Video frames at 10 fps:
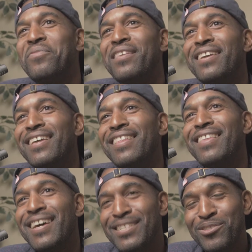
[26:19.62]
That
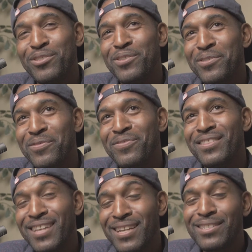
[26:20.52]
is true.
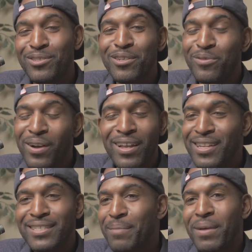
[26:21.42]
That is true. Listen,
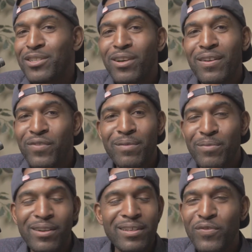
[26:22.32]
I'm not trying to flip Bernie.
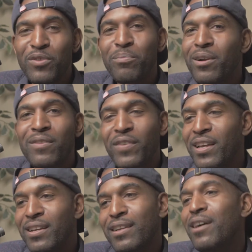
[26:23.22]
If you Bernie fan,
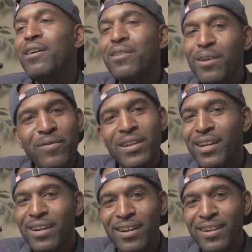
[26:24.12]
go on over
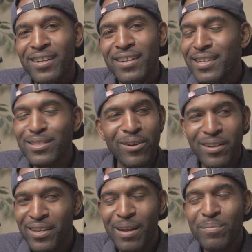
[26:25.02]
there. It's all good.
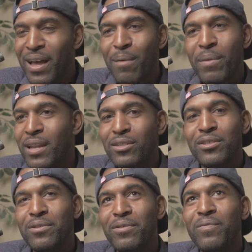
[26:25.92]
I'm not mad at you.
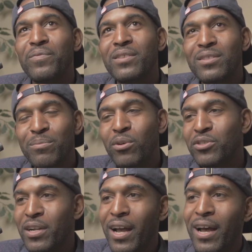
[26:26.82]
Support your
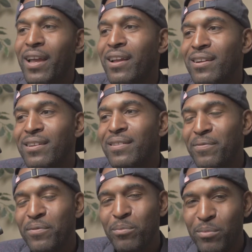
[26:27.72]
guy.
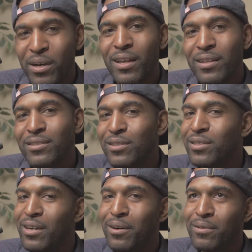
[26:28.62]
But just
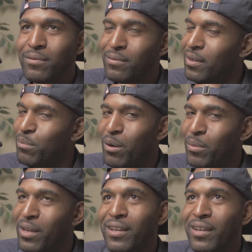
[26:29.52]
know, come on, man.